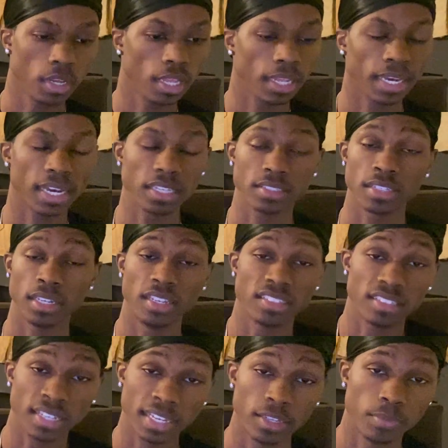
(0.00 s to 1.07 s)
Like I said, it's
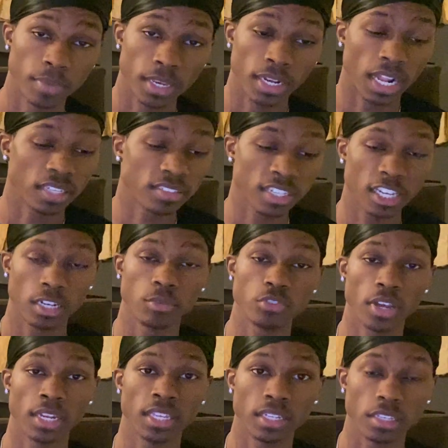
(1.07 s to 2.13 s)
late, man. I stayed up
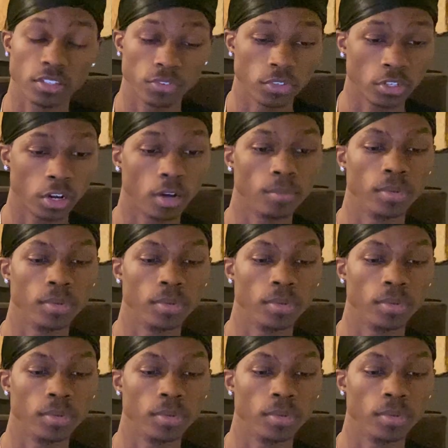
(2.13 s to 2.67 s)
trying to get this for y'all.